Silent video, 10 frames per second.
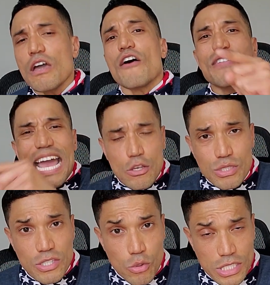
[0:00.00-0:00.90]
of not
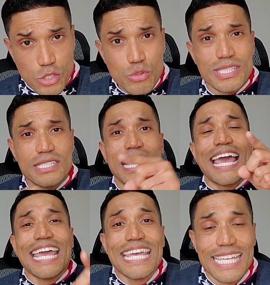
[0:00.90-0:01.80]
using those excuses
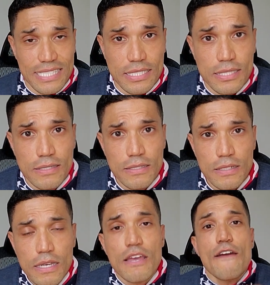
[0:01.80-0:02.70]
is
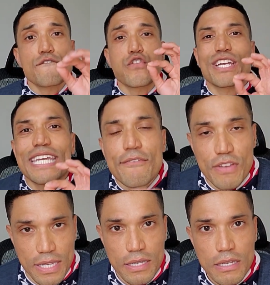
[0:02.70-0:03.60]

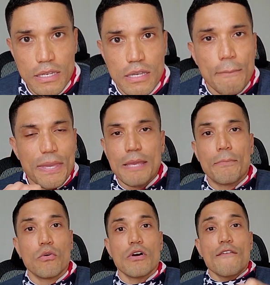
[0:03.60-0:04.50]
forgiving
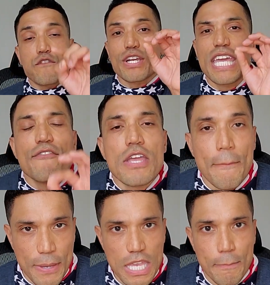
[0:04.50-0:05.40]
people, forgiving
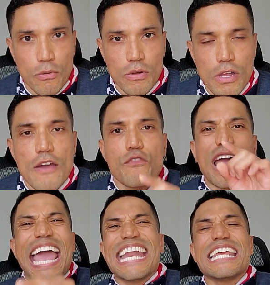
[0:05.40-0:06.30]
people for
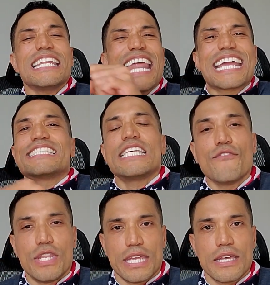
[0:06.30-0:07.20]
any
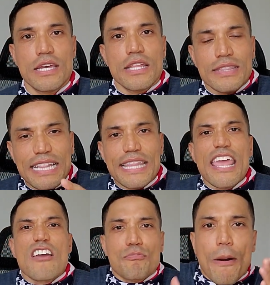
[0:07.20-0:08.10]
negativity that they
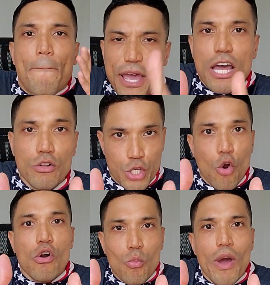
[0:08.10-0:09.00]
have propelled
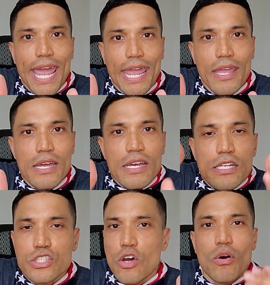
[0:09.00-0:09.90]
your way.
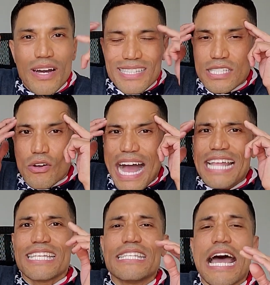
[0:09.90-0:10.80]
So until I
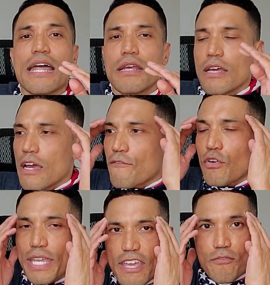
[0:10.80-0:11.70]
did not
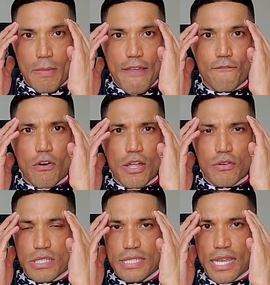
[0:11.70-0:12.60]
forgive my father
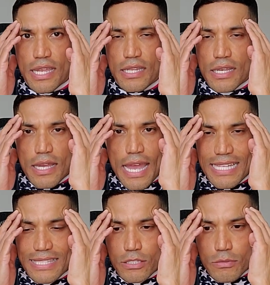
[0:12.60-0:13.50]
and say it
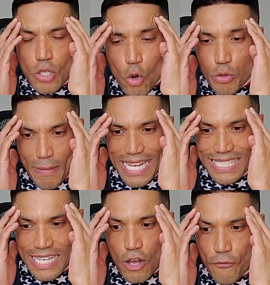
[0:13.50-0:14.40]
and told
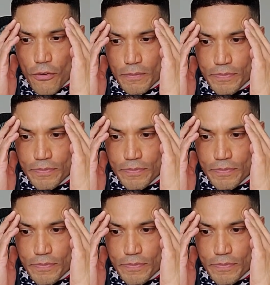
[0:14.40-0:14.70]
myself,